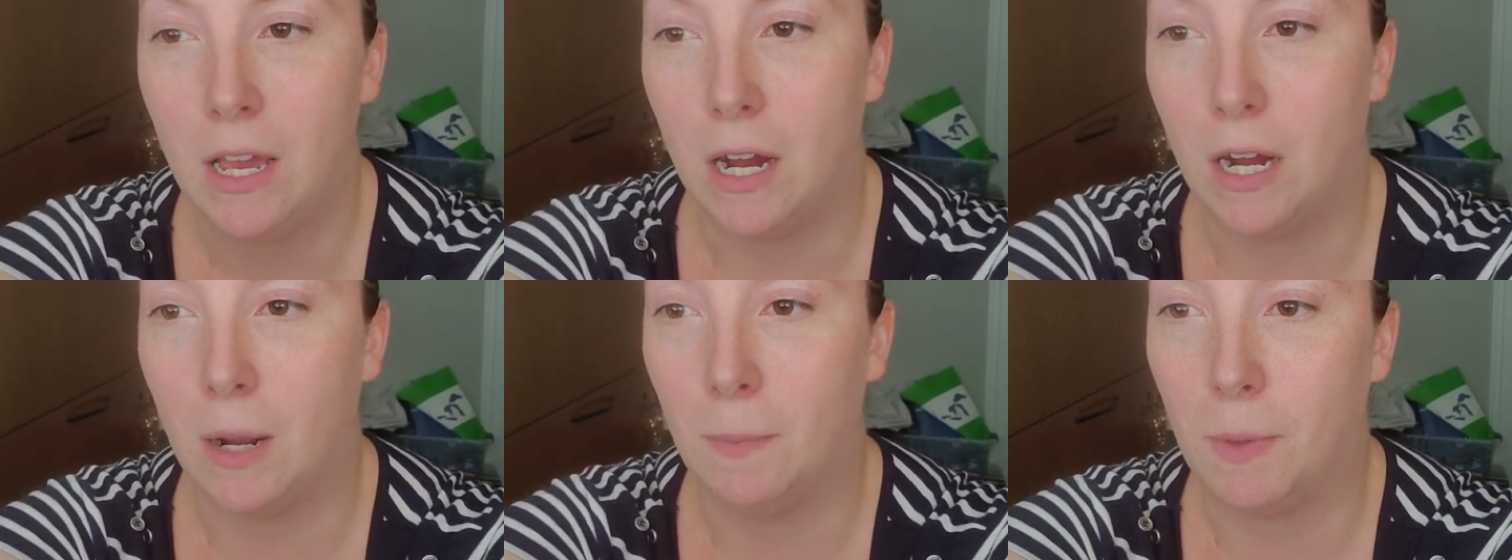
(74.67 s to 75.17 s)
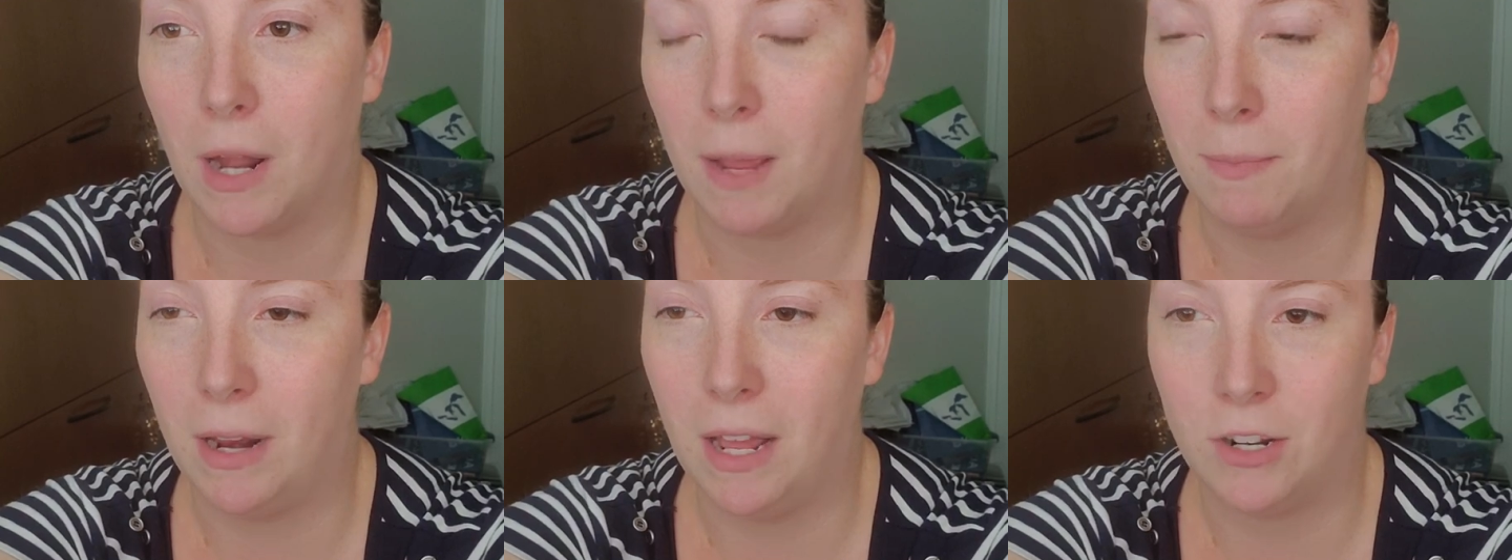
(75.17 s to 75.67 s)
But I
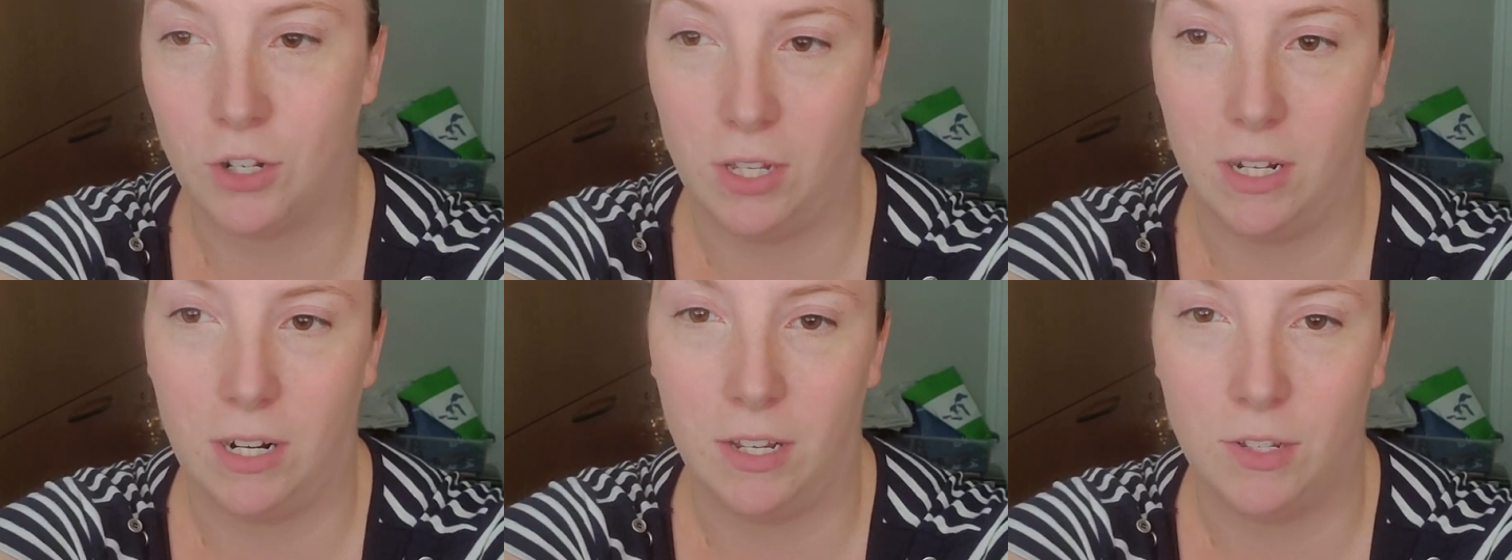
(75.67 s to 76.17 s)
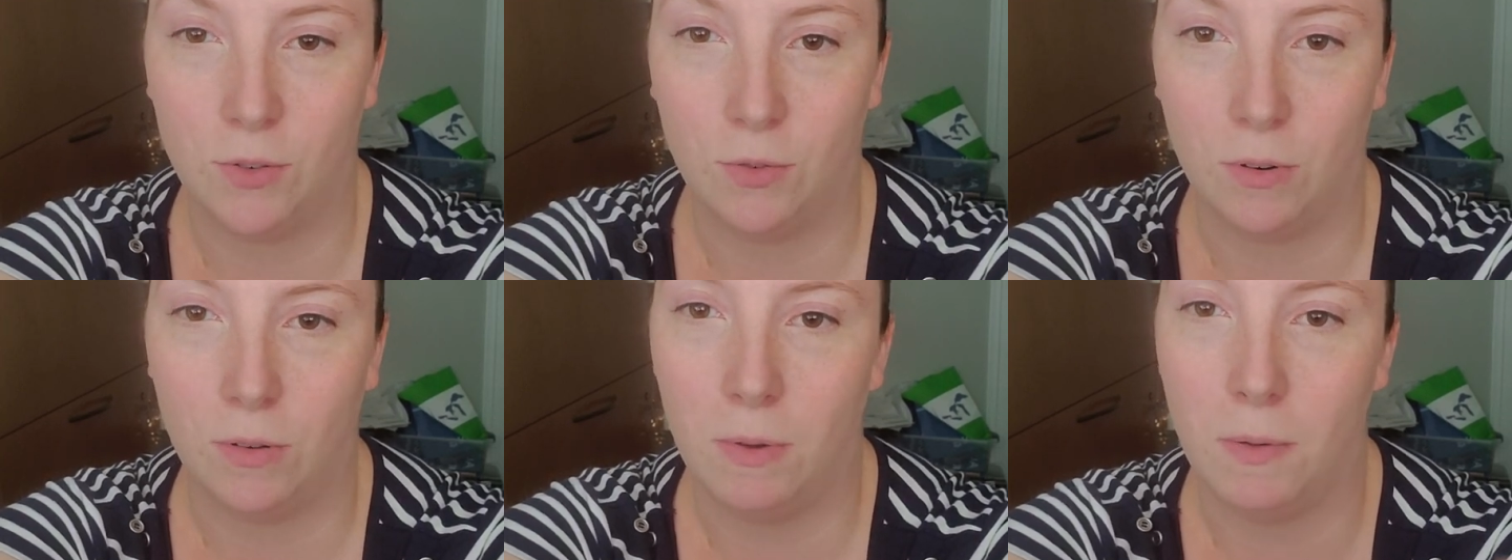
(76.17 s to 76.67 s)
met Ashley in high
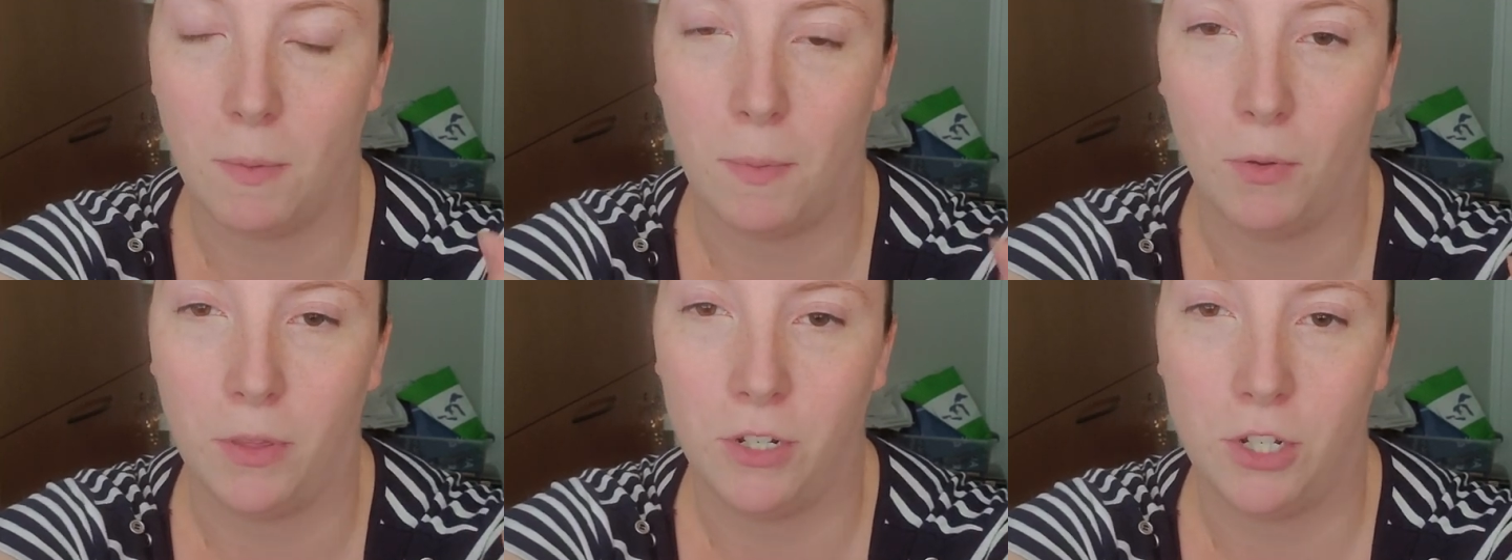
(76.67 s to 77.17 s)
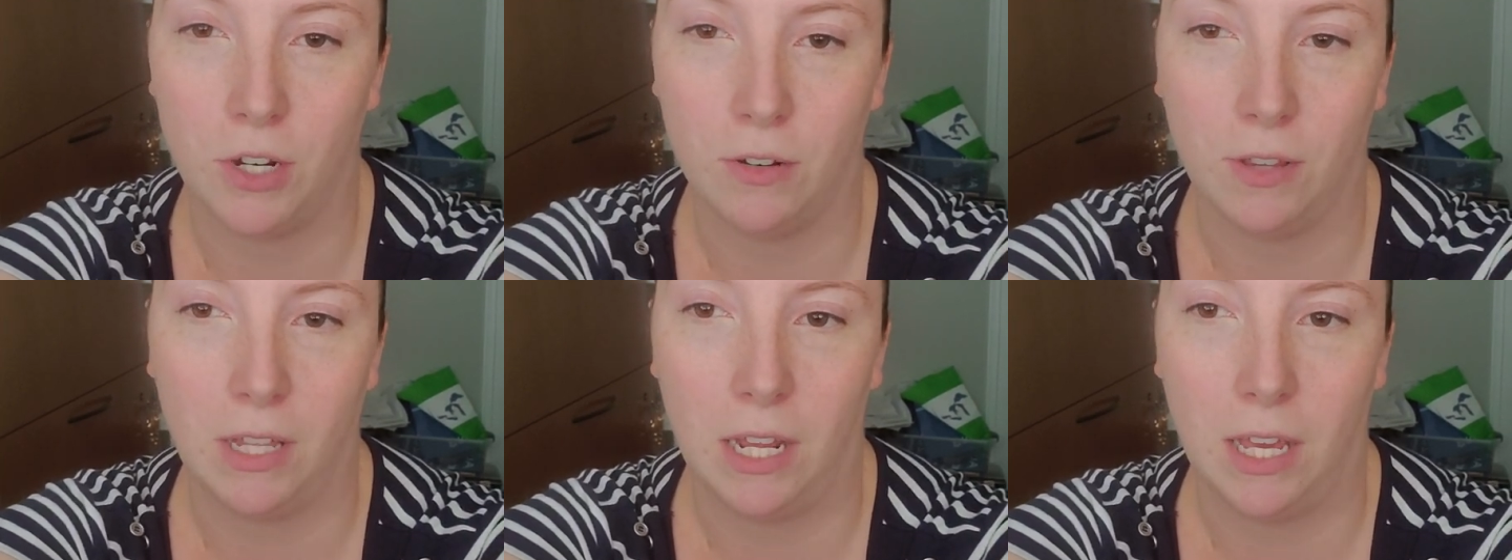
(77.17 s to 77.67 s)
school. We were both in
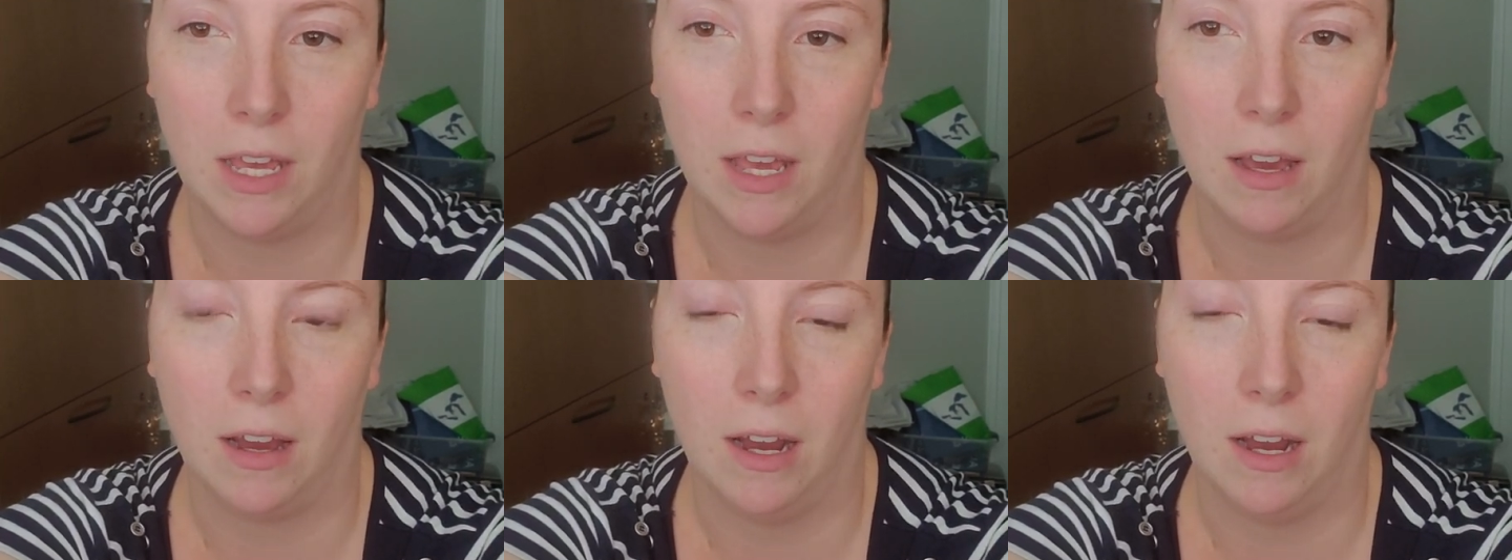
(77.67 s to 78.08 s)
cheerleading.